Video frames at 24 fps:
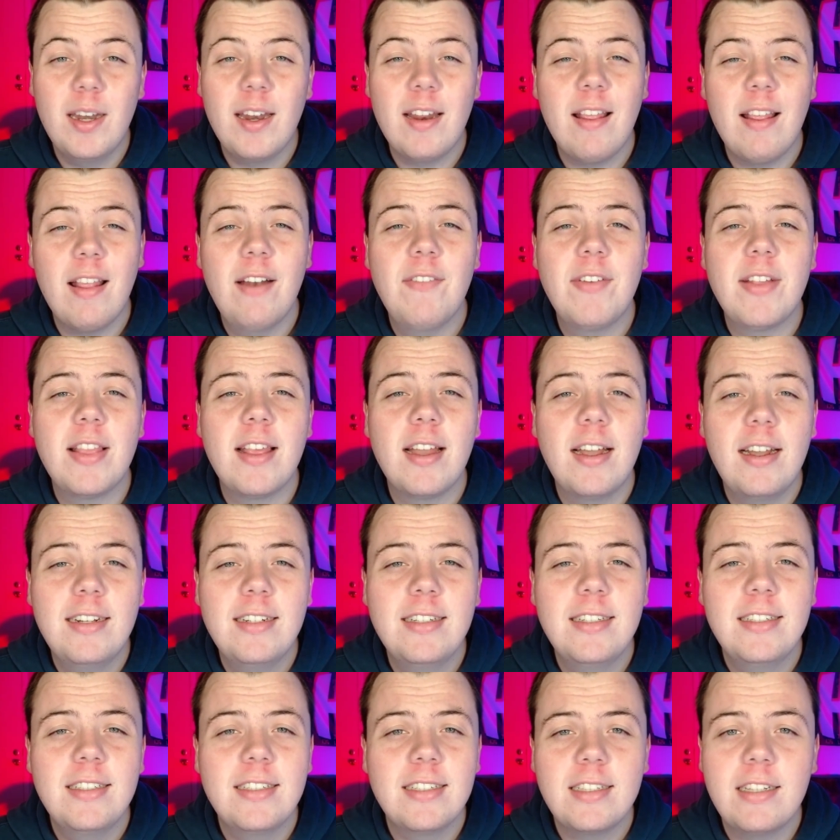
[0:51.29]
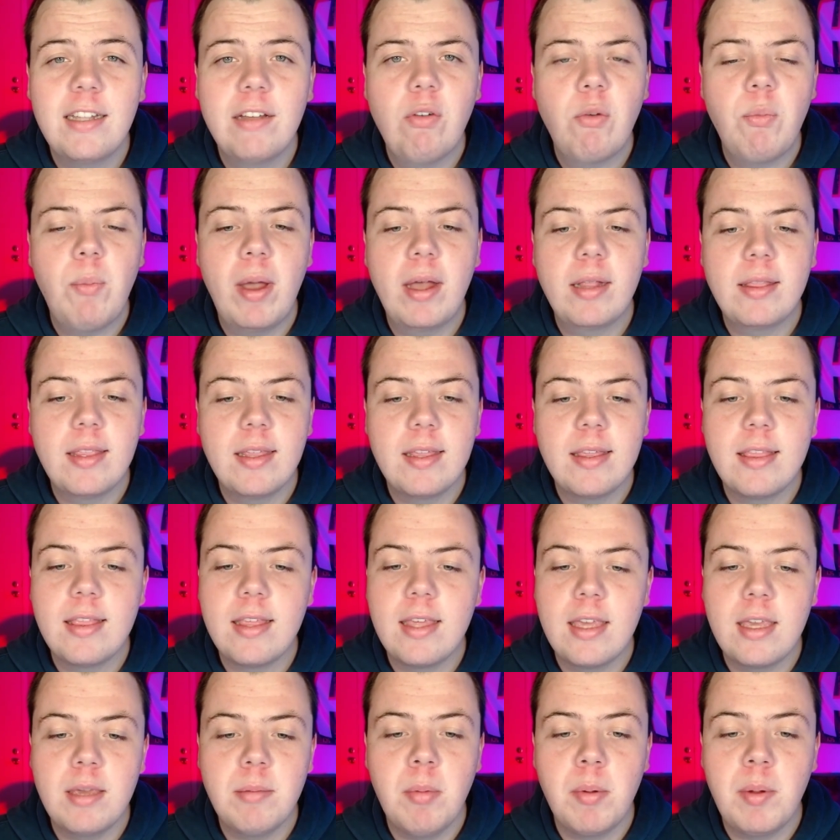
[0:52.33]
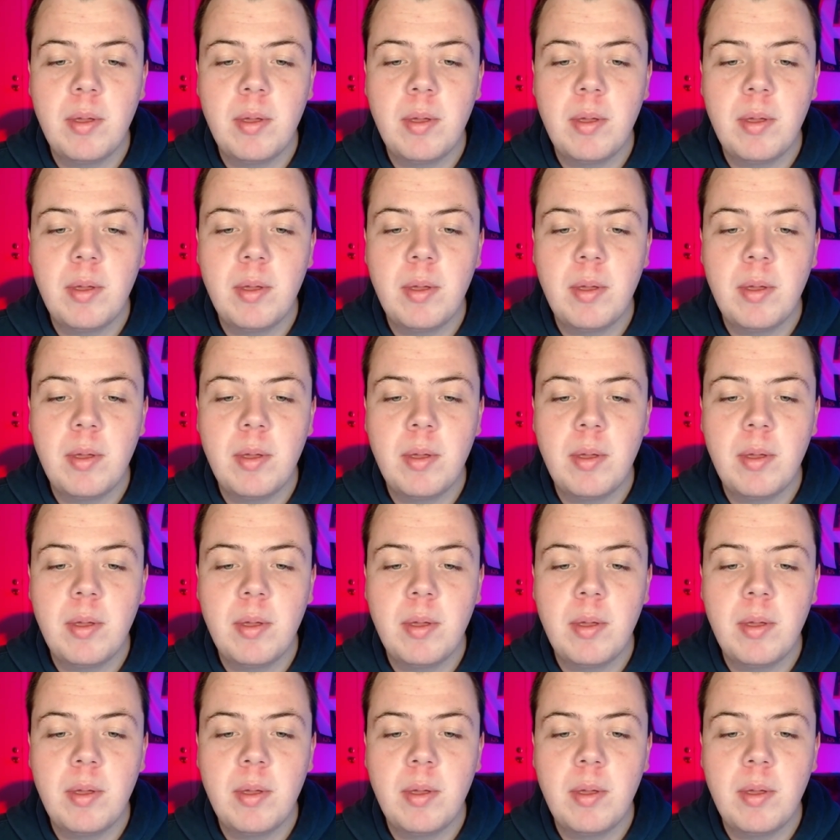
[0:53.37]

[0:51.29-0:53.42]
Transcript: doesn't have a ton to love about this team.